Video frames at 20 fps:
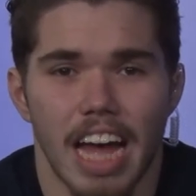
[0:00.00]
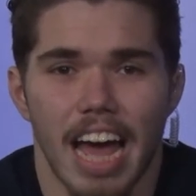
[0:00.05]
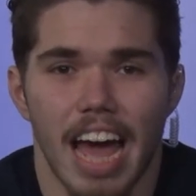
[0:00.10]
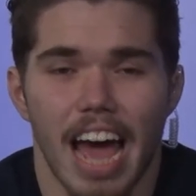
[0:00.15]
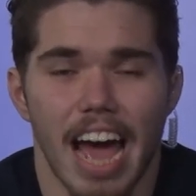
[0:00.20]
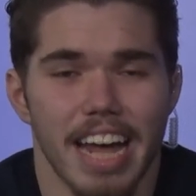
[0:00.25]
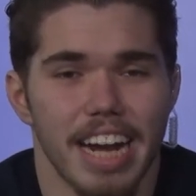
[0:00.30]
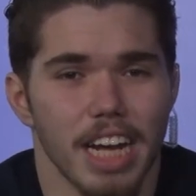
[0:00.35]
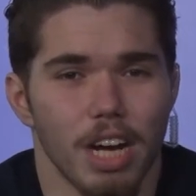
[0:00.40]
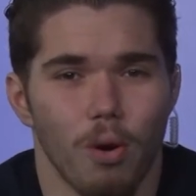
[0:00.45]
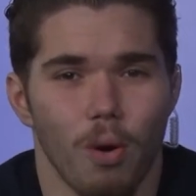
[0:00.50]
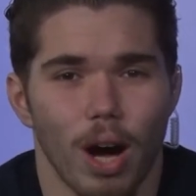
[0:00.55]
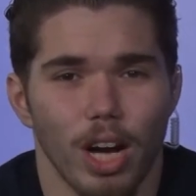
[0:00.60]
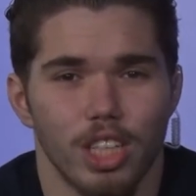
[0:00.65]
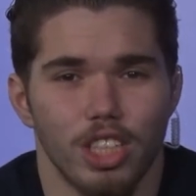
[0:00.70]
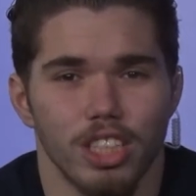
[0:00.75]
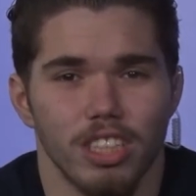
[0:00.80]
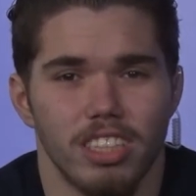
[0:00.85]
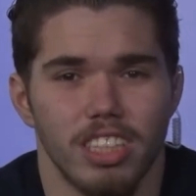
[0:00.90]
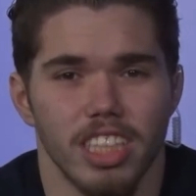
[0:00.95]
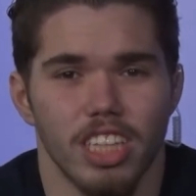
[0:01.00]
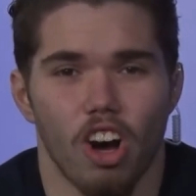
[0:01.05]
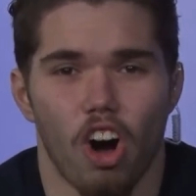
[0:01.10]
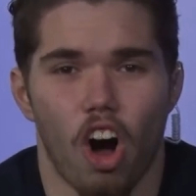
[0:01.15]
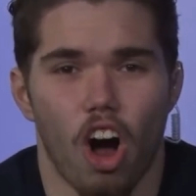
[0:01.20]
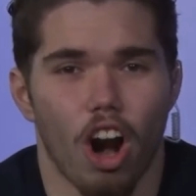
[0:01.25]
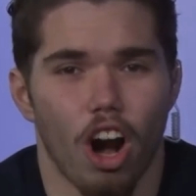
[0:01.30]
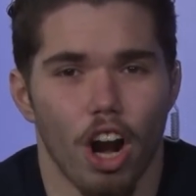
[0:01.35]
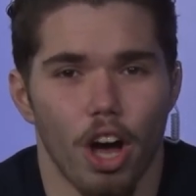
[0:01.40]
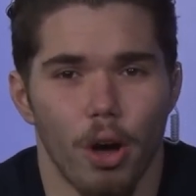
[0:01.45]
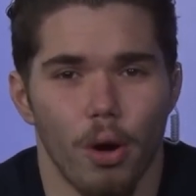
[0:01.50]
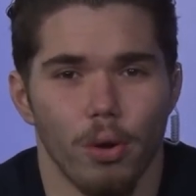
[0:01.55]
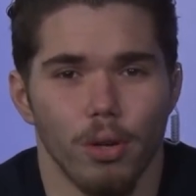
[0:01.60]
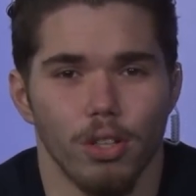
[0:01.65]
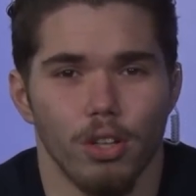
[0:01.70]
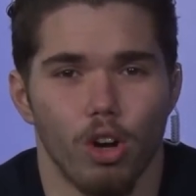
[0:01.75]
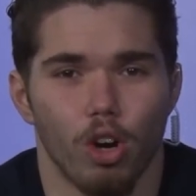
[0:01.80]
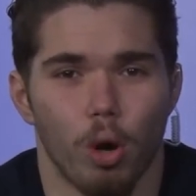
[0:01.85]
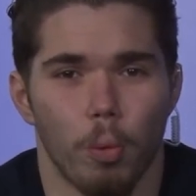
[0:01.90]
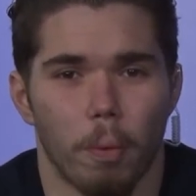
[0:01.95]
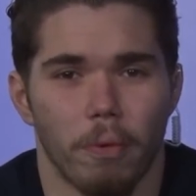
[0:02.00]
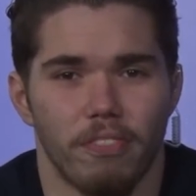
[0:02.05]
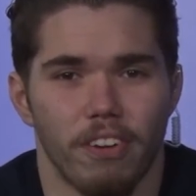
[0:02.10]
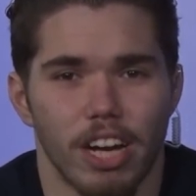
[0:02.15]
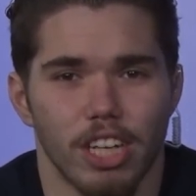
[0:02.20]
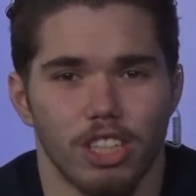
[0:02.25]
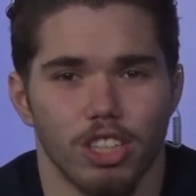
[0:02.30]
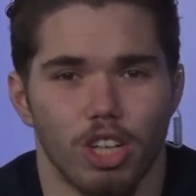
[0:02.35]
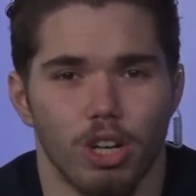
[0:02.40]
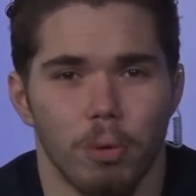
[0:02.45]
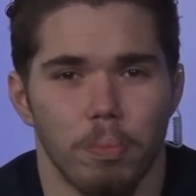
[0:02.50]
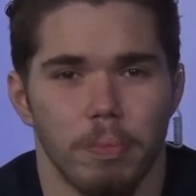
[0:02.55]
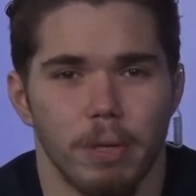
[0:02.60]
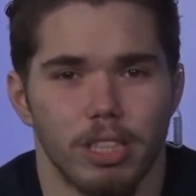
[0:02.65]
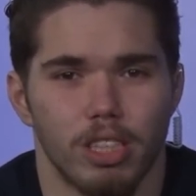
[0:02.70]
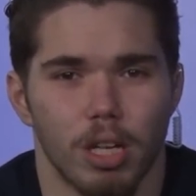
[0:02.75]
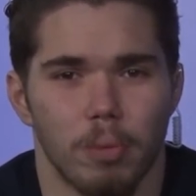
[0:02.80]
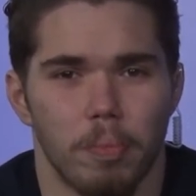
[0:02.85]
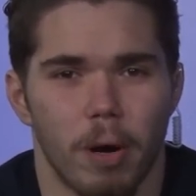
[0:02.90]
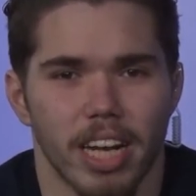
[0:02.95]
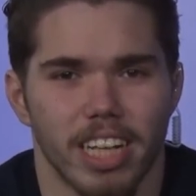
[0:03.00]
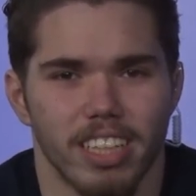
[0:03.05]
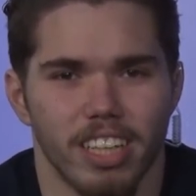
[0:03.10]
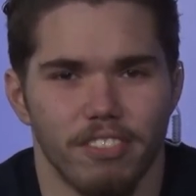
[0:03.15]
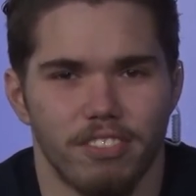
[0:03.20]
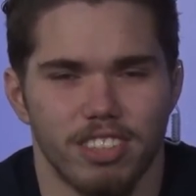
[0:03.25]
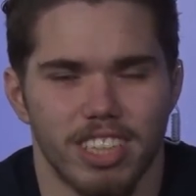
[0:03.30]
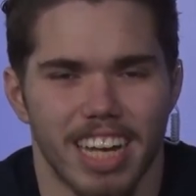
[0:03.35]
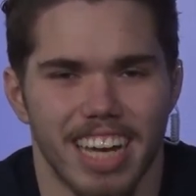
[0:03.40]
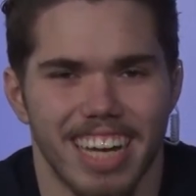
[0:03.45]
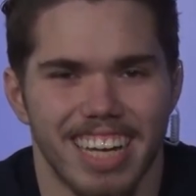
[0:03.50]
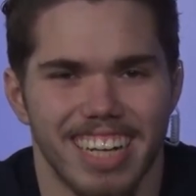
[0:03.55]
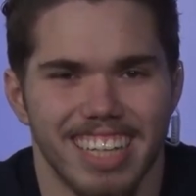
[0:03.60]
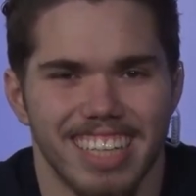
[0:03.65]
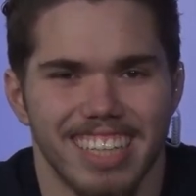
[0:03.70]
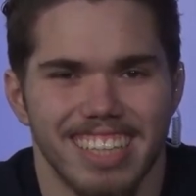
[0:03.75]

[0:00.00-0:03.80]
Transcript: Any questions, see our own local professional, Mr. Mike Lifstead.